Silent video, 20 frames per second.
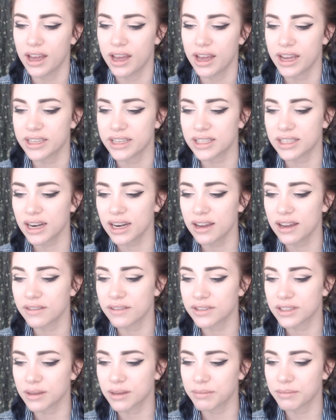He said I have
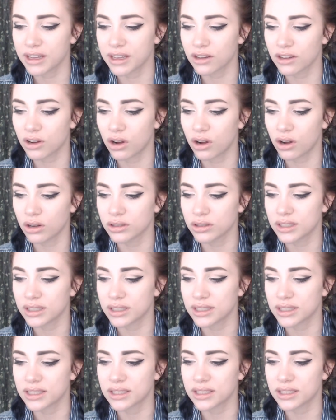something called
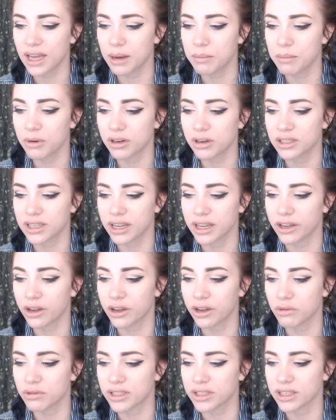
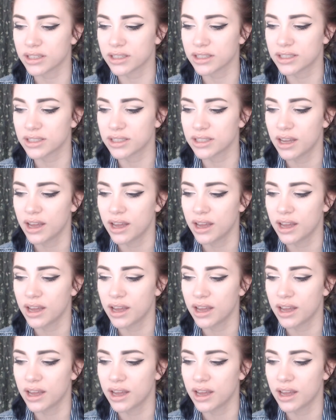psychosis,